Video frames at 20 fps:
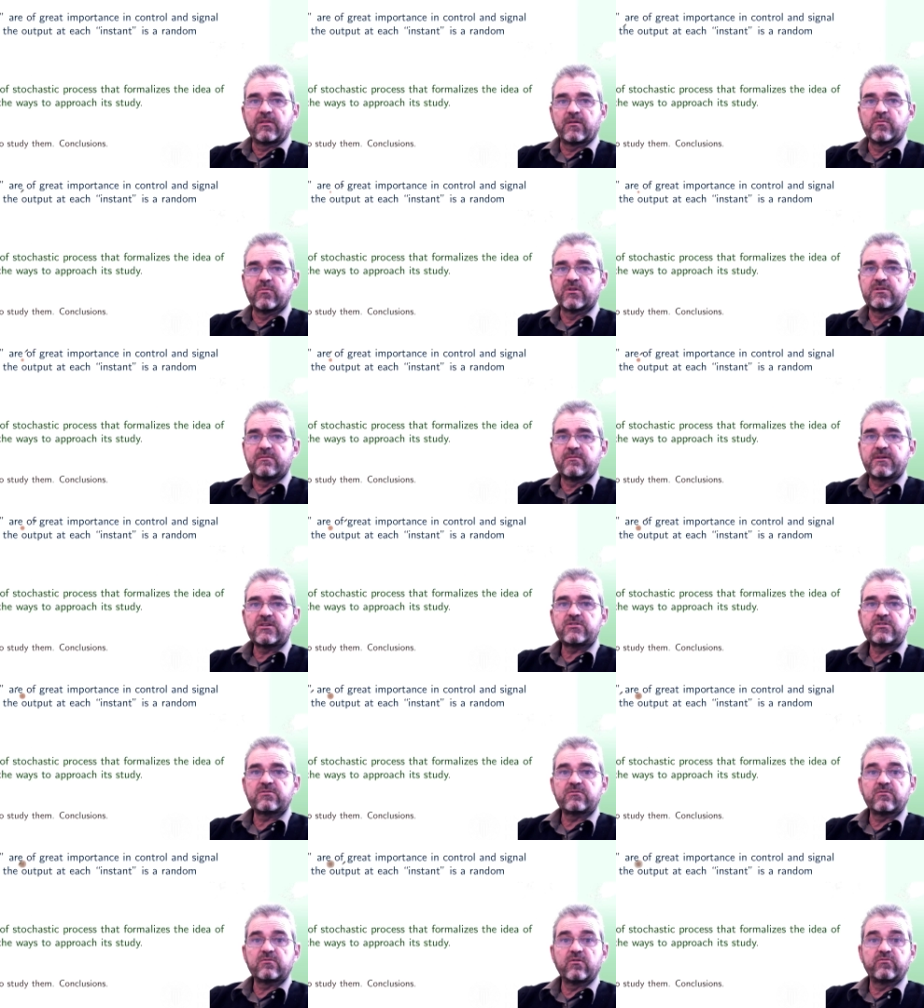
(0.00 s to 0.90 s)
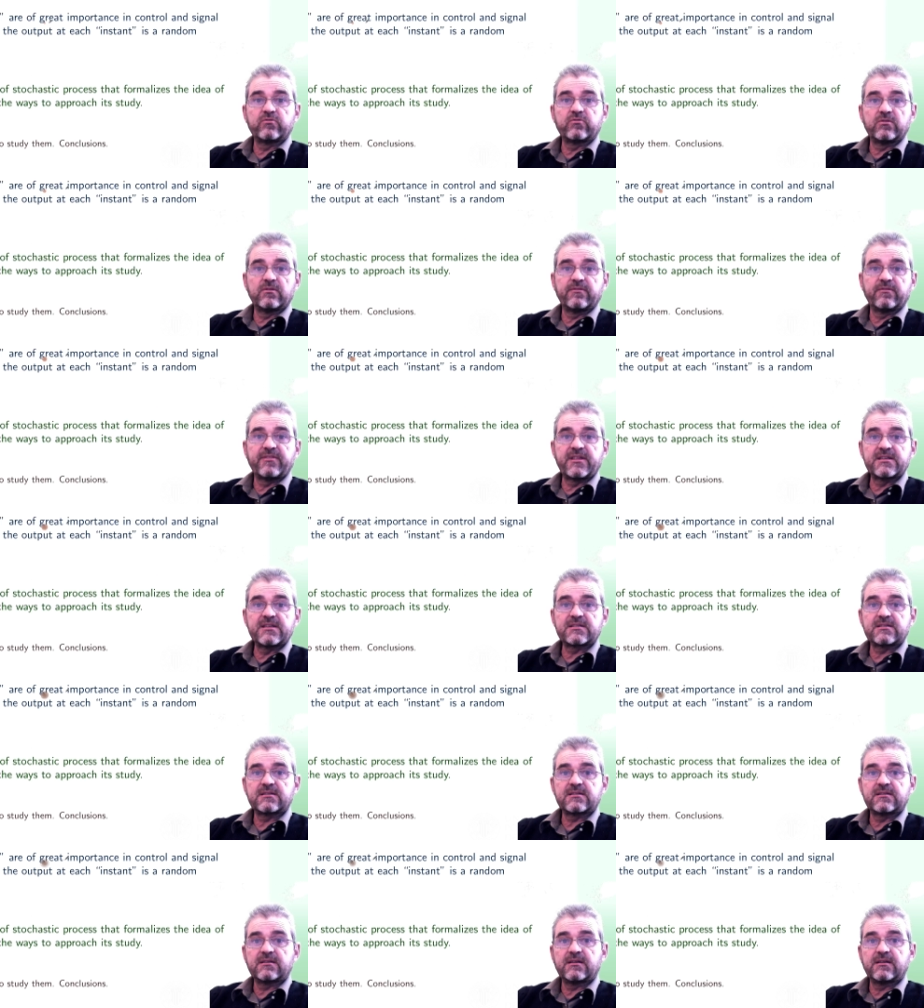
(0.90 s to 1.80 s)
The motivation of all of
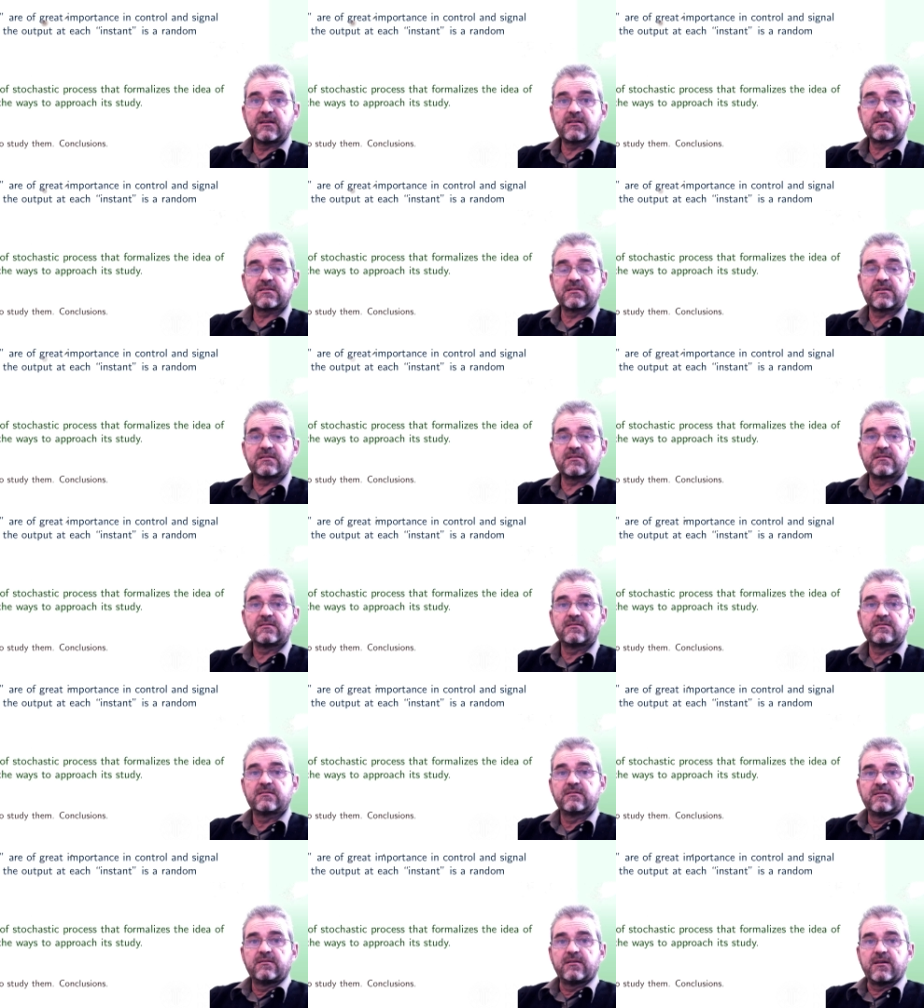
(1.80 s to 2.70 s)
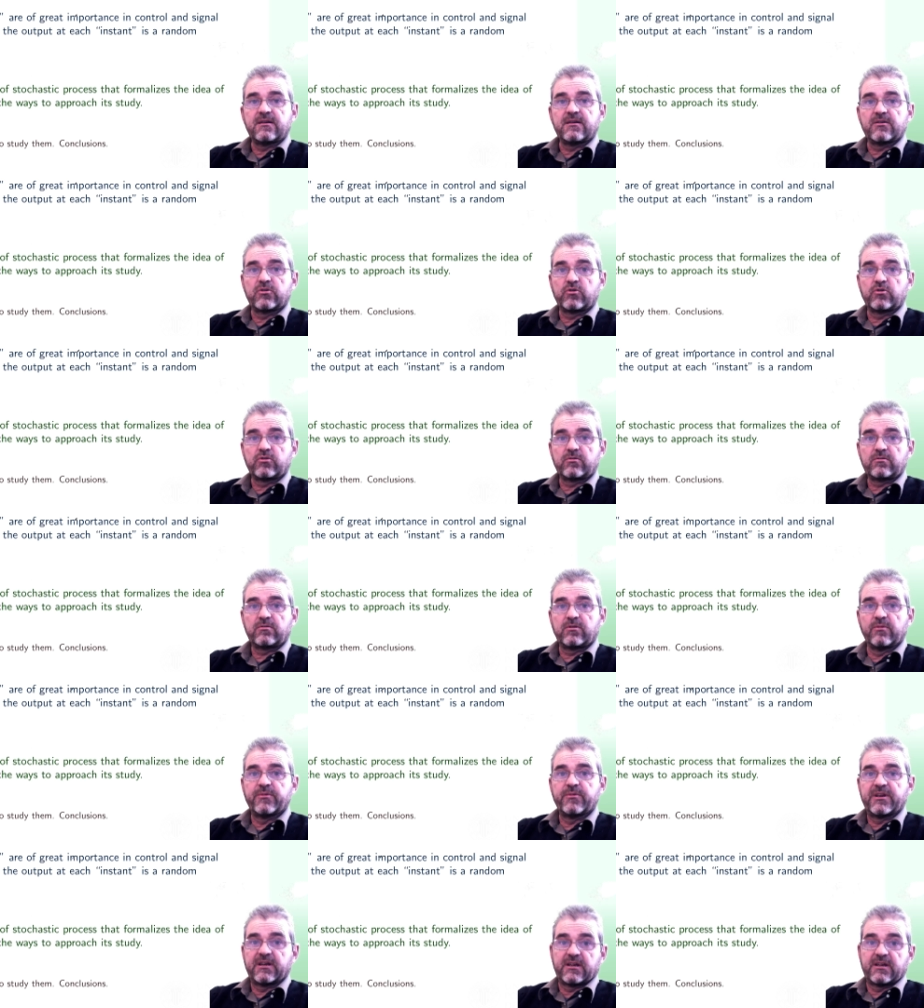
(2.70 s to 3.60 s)
this is that in
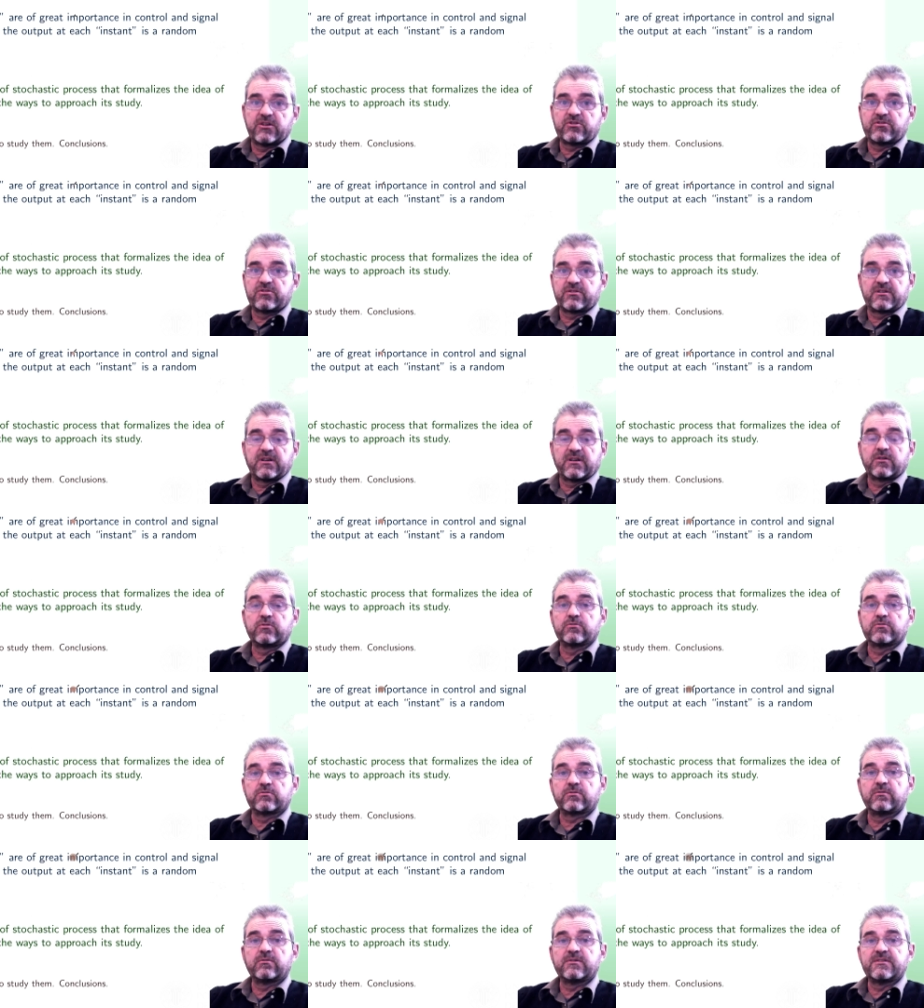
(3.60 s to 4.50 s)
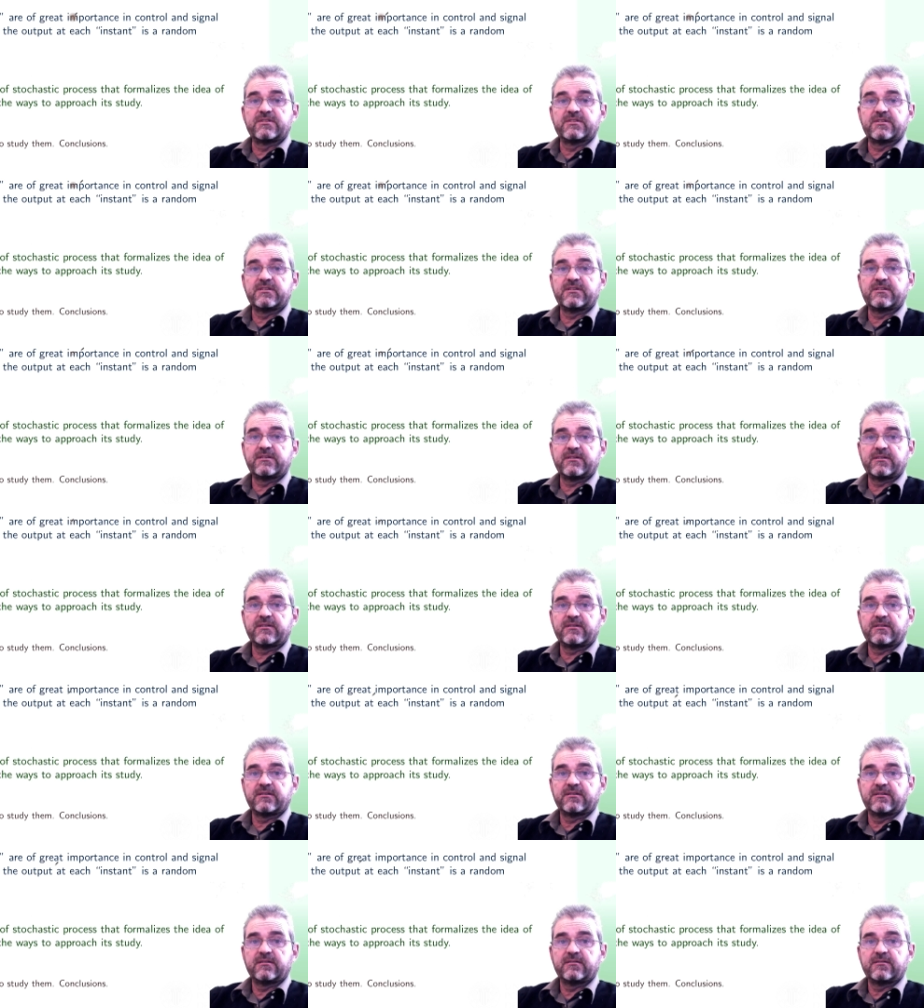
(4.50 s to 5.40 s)
communications and control
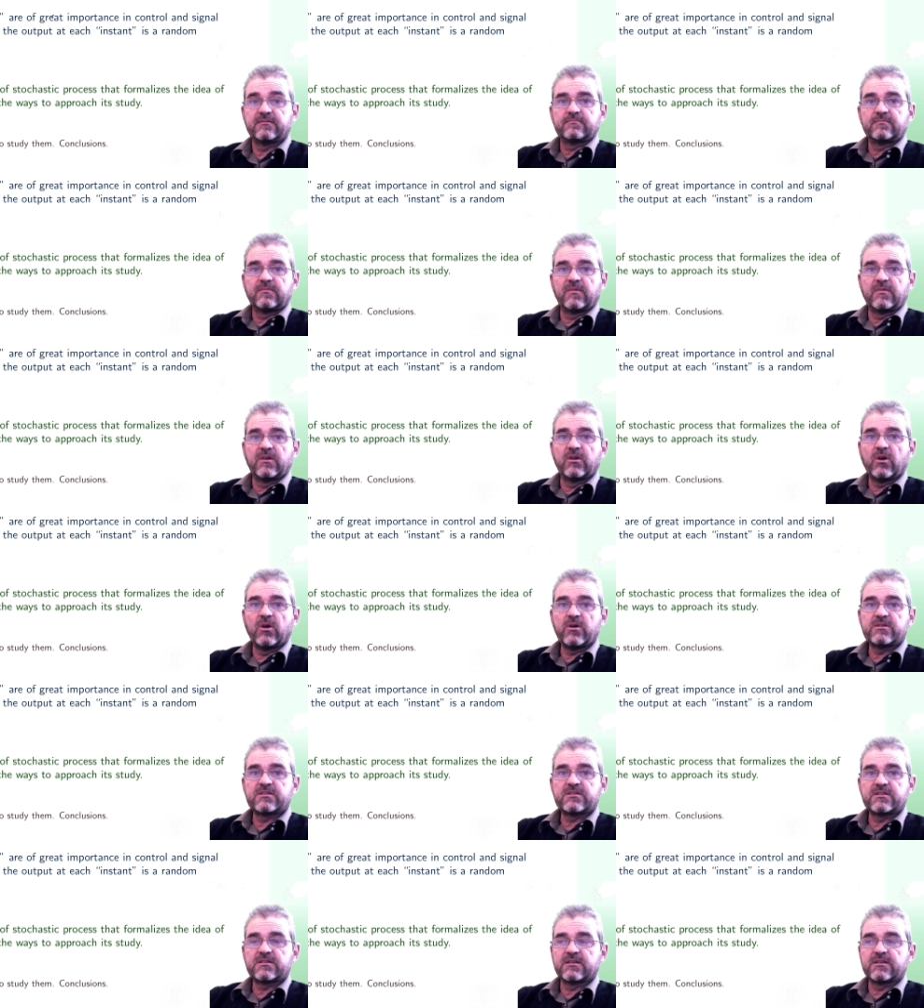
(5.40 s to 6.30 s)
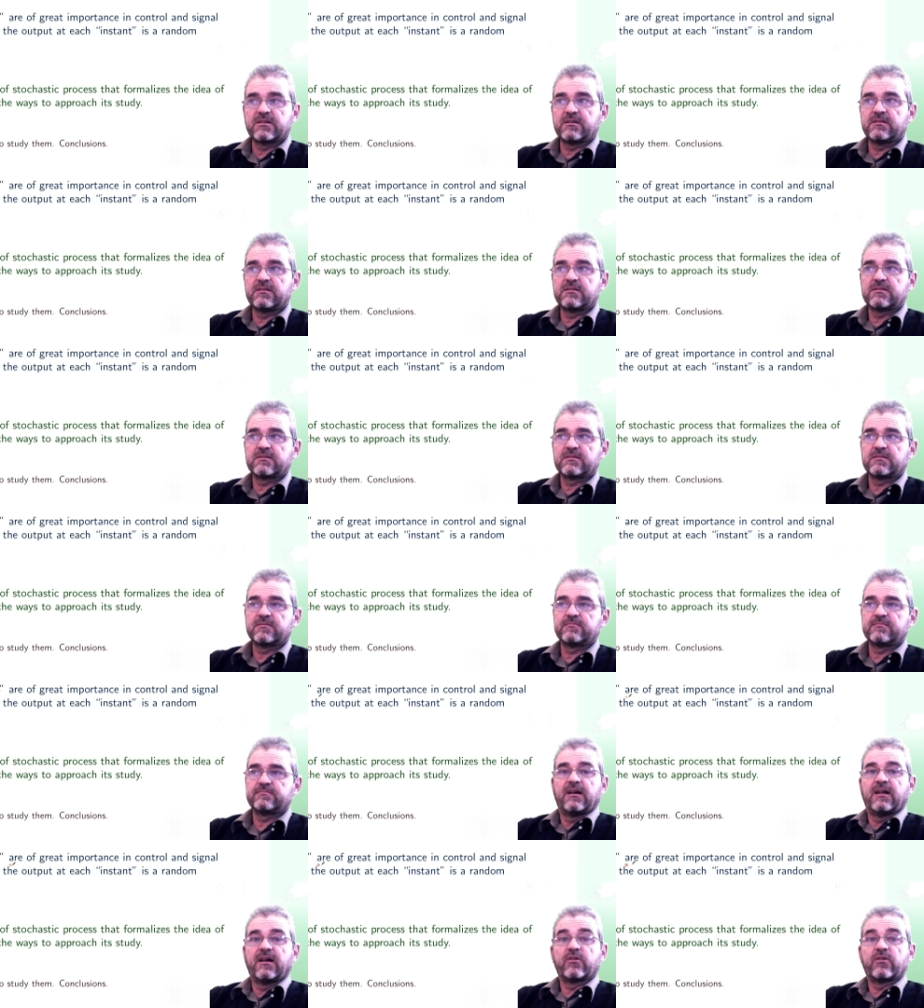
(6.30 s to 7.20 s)
engineering, noisy signals
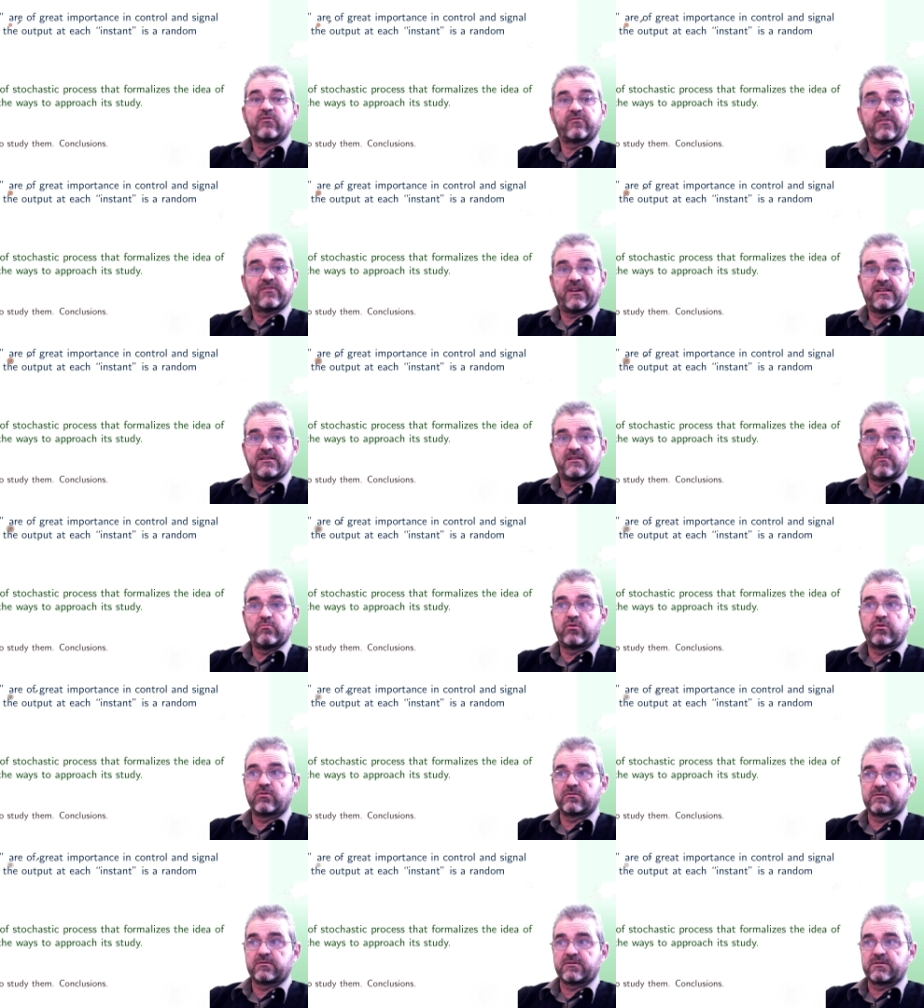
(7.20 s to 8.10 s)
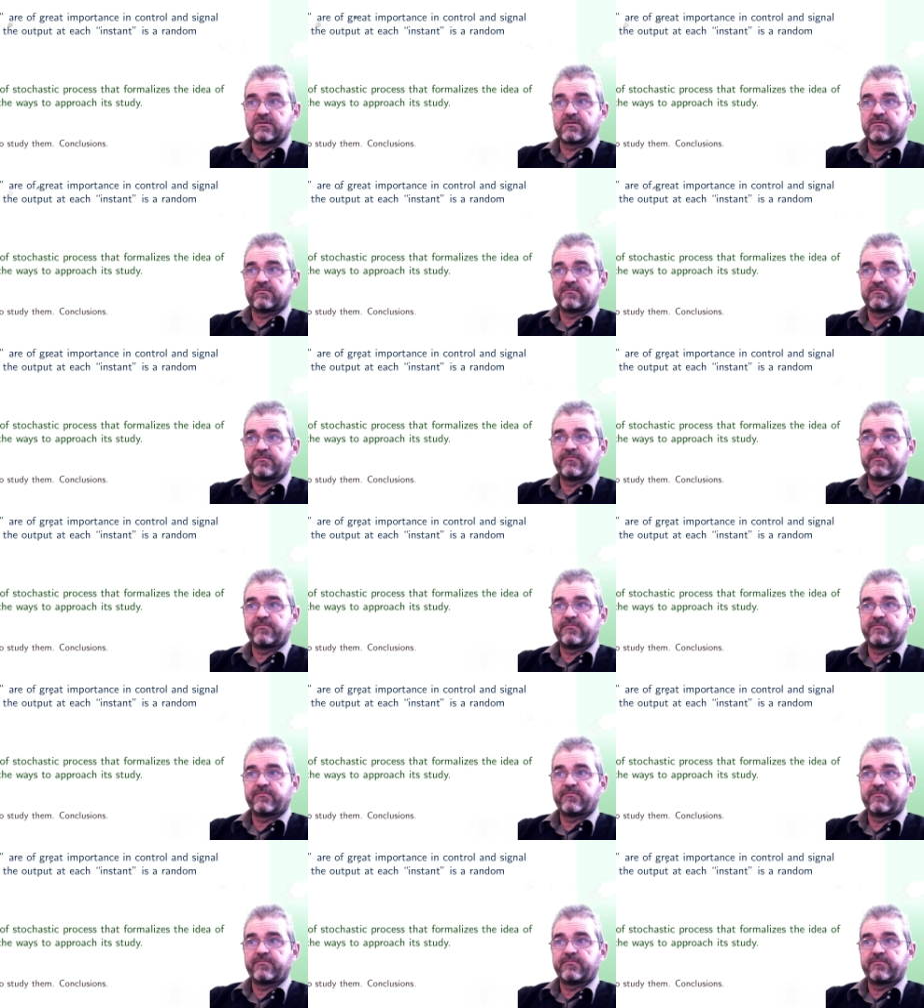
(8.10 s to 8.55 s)
are of great importance.